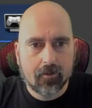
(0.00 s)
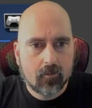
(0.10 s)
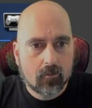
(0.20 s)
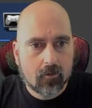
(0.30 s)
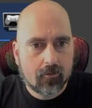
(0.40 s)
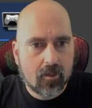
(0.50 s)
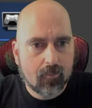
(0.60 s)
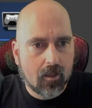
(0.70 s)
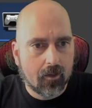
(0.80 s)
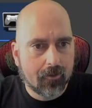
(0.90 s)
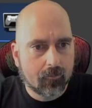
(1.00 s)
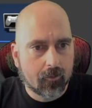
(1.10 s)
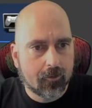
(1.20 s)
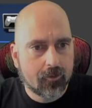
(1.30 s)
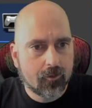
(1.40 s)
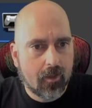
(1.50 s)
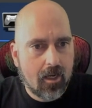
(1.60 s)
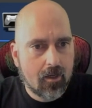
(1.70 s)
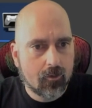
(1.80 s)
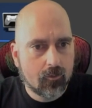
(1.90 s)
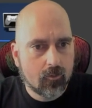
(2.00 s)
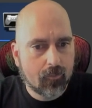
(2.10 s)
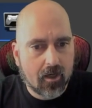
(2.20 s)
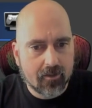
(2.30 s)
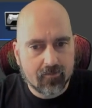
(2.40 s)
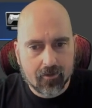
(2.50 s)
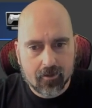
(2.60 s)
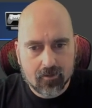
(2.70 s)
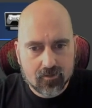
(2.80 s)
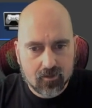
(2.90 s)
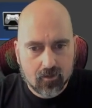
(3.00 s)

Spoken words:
We're going to create a mod, and we're going to do a new body variant.